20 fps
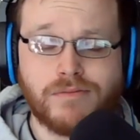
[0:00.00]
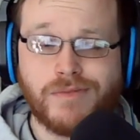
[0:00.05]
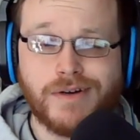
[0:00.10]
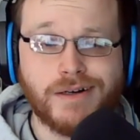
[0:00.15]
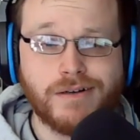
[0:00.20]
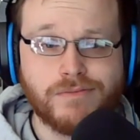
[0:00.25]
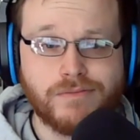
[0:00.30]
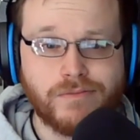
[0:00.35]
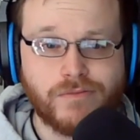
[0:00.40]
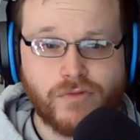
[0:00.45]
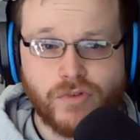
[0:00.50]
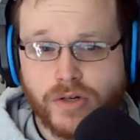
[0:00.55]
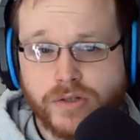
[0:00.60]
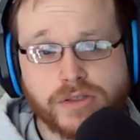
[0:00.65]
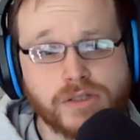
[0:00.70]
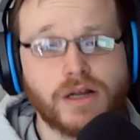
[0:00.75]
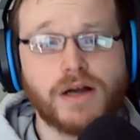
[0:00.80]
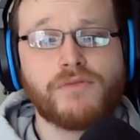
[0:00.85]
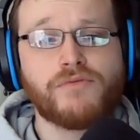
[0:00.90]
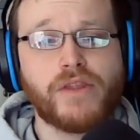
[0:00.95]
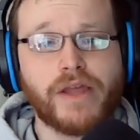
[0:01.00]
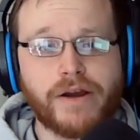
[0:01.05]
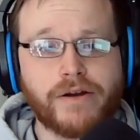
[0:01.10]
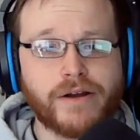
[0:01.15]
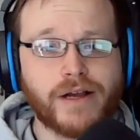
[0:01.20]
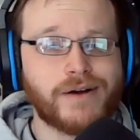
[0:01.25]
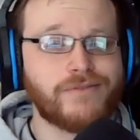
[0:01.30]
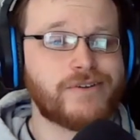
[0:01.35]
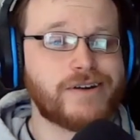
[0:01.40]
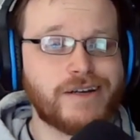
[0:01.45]
Well, first off, they're
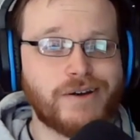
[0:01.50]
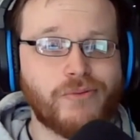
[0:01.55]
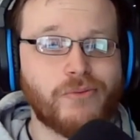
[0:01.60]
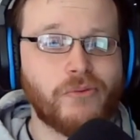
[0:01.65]
covered in